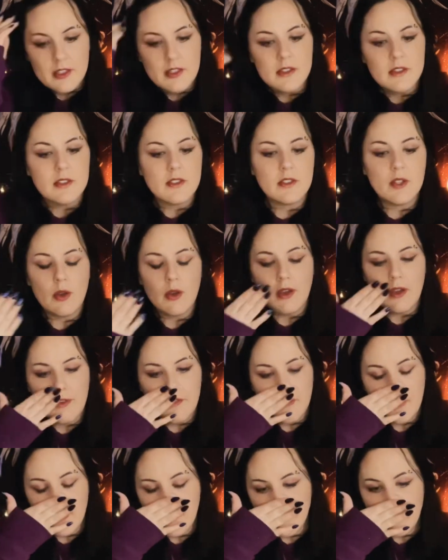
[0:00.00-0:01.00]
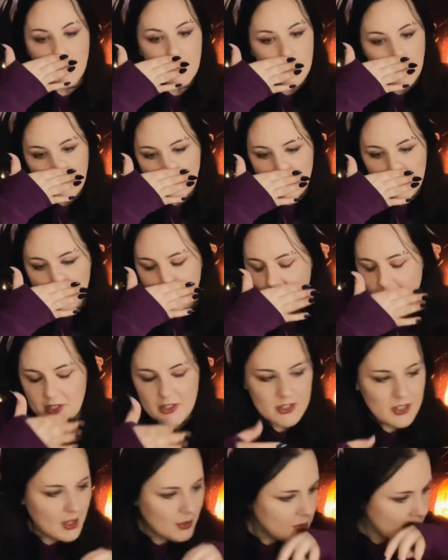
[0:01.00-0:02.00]
So I feel like you could be in this
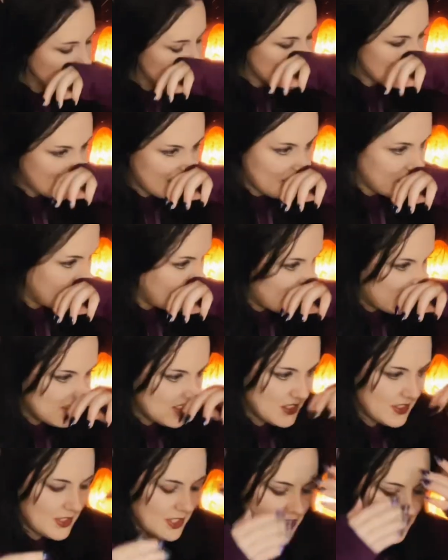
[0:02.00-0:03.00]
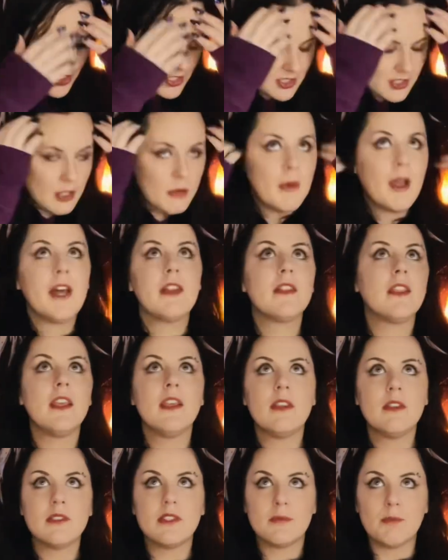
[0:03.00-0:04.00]
position. I'm so sorry, my nose is itching so bad.
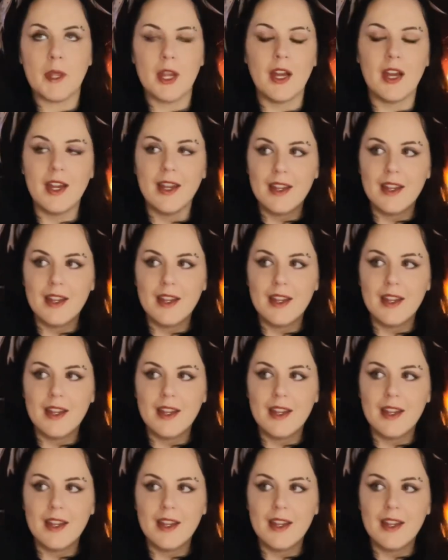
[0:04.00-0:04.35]
Thank you, Spirit.